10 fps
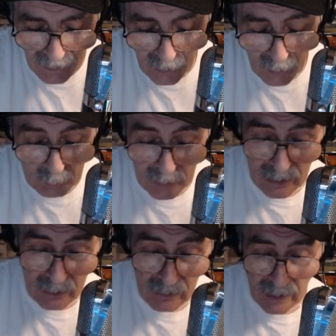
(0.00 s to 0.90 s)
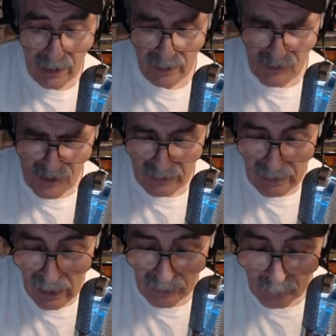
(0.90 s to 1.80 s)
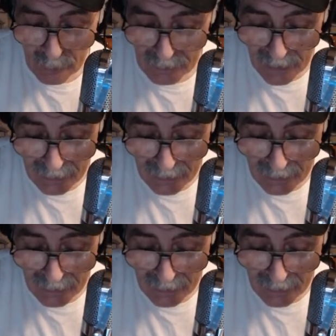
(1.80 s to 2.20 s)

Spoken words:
It could be. I'll have to see a doctor about that, I